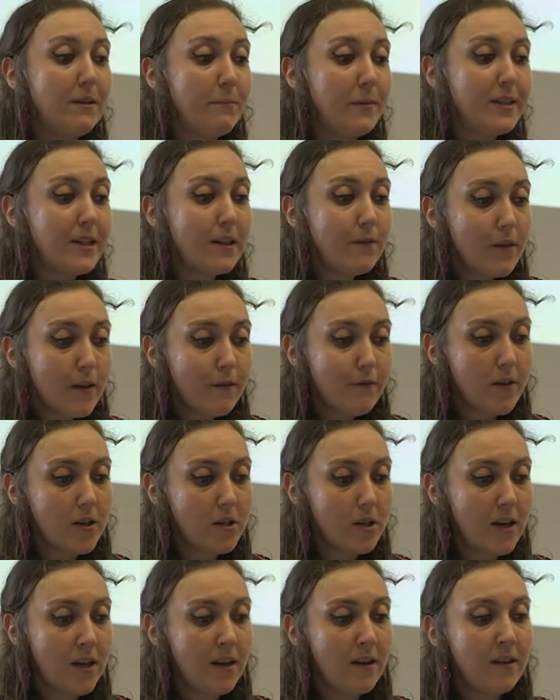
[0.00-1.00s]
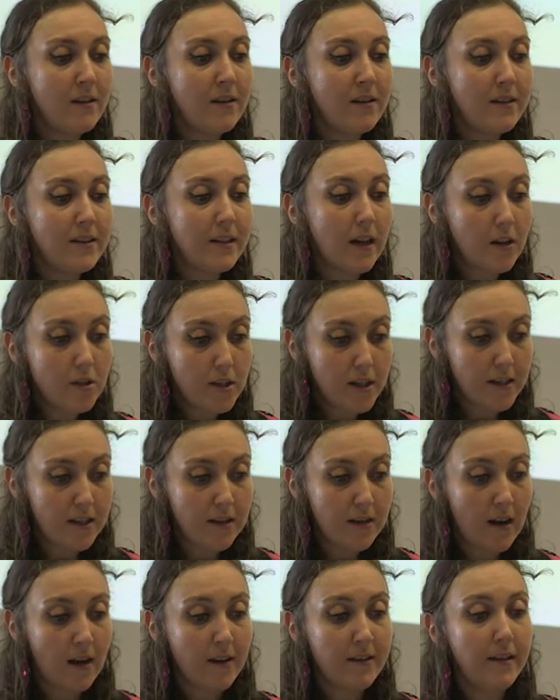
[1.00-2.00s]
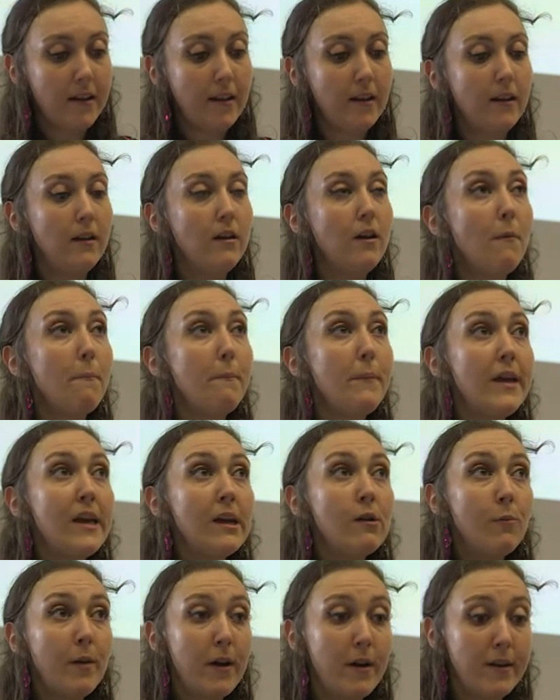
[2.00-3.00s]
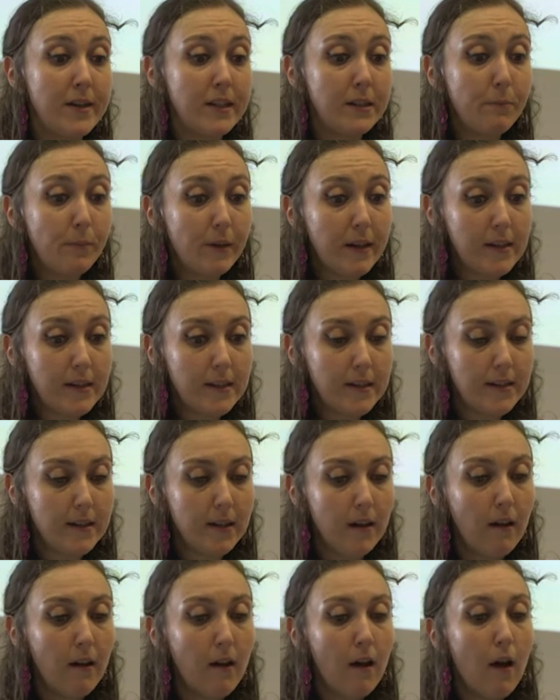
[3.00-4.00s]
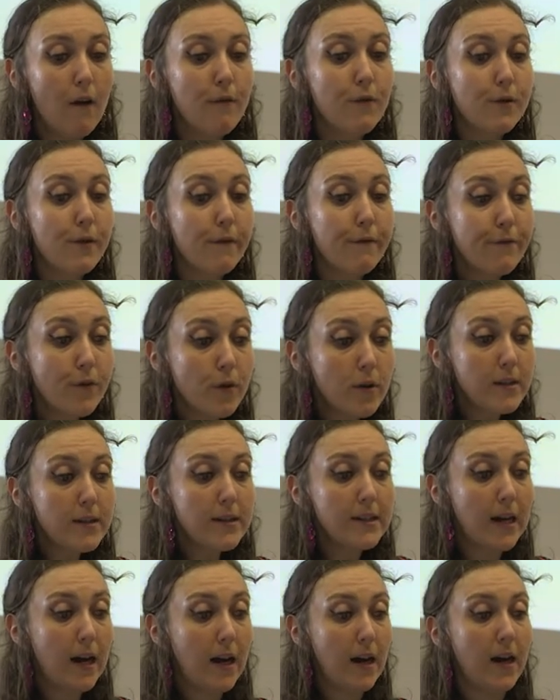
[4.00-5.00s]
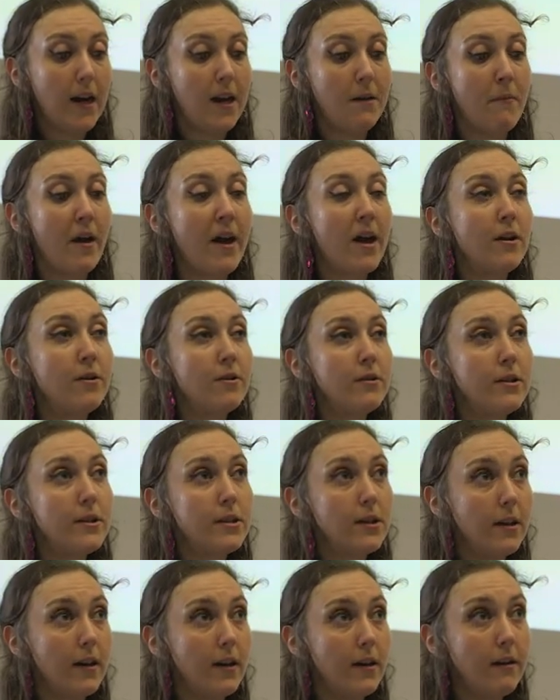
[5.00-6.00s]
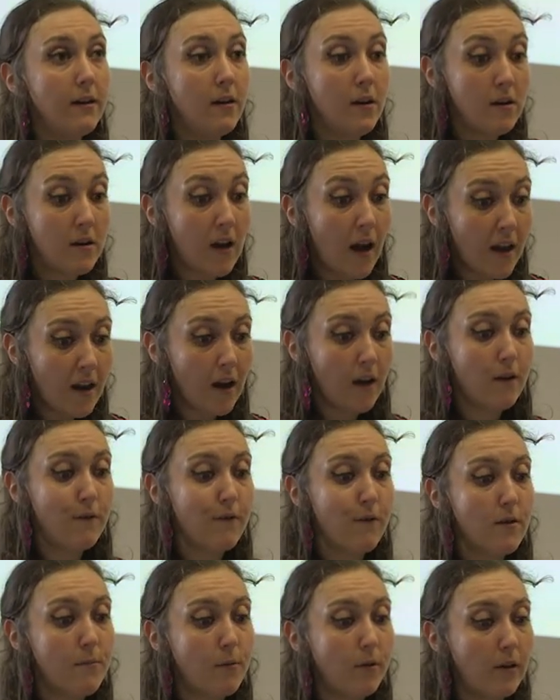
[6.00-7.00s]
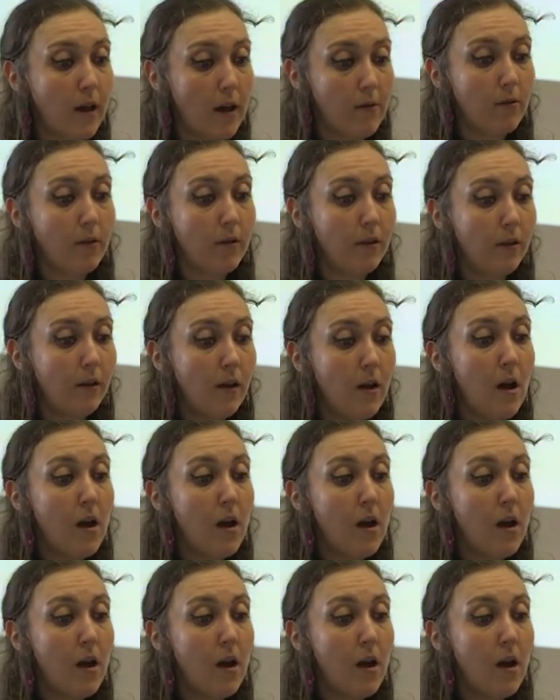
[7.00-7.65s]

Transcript: "The beatific vision, Satchitananda, being awareness bliss, for the first time I understood, not on a verbal level,